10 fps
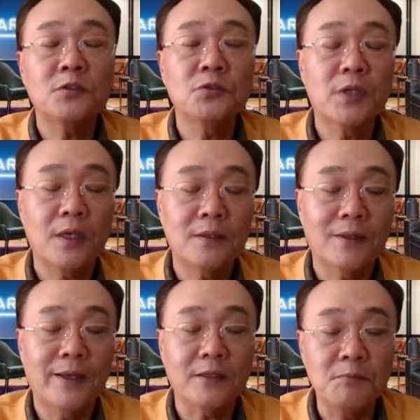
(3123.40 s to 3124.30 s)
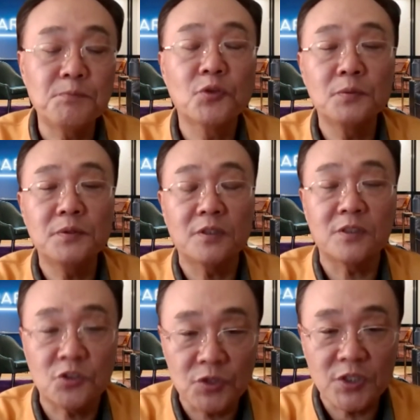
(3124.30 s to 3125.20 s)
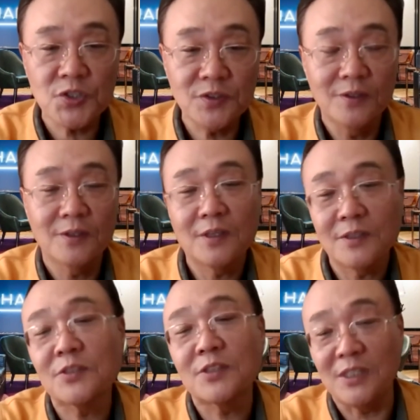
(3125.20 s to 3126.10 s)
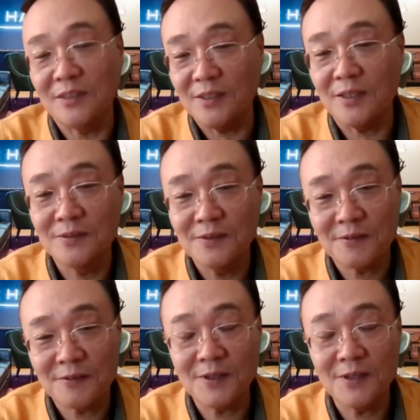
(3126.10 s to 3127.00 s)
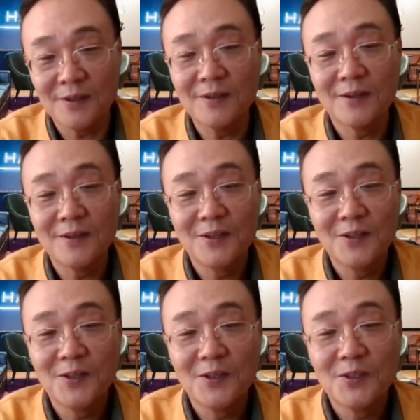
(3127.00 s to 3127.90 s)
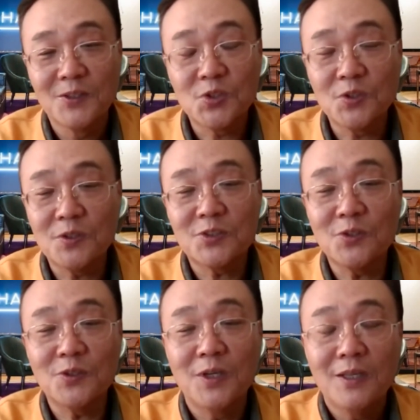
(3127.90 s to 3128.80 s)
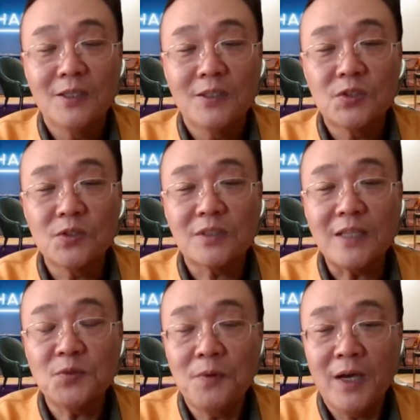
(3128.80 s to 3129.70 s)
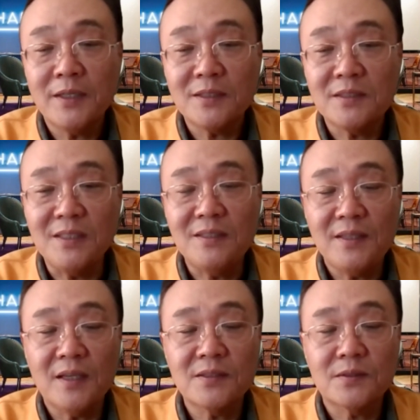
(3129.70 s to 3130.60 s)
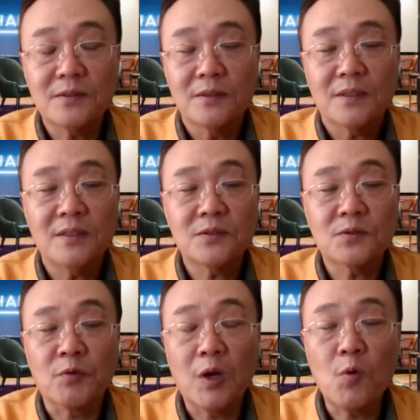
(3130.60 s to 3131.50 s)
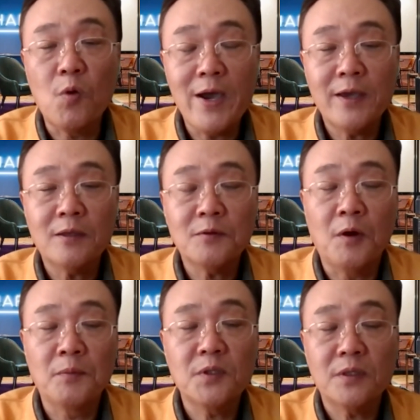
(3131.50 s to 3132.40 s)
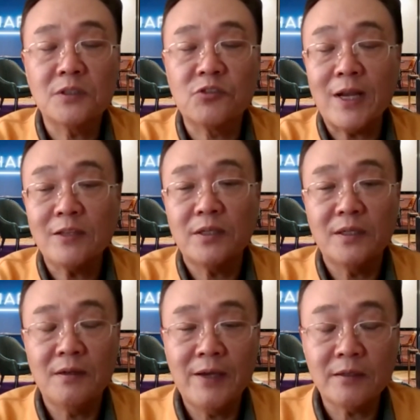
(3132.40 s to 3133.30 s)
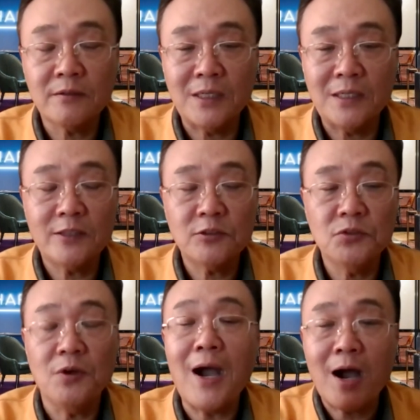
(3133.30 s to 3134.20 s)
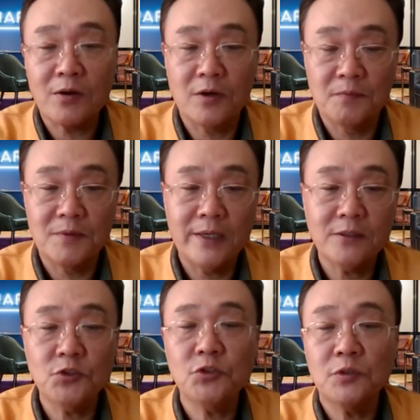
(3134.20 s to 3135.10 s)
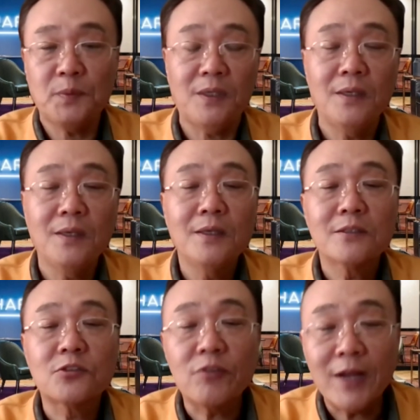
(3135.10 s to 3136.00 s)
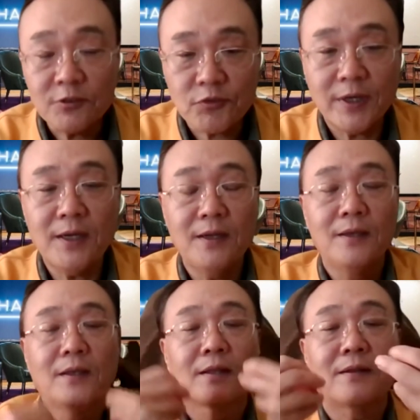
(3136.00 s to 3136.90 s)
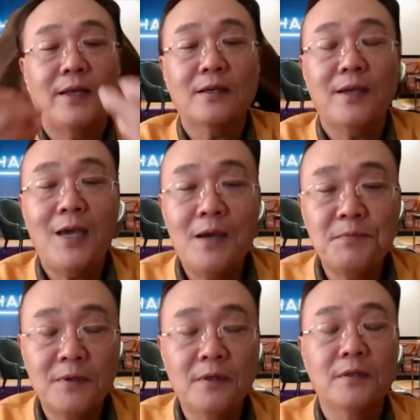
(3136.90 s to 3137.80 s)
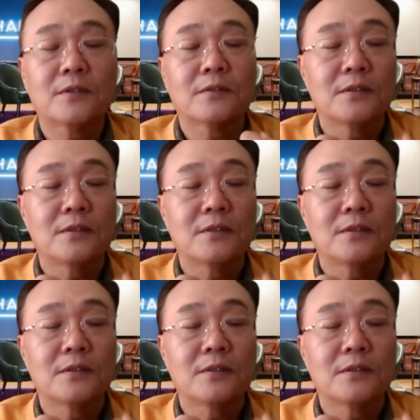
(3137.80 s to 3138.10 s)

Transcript: or you can like improve the situation is a DTX, right? So so so that's why the DTX is required of the directly like relate to your outcome. Like you should be directly like have a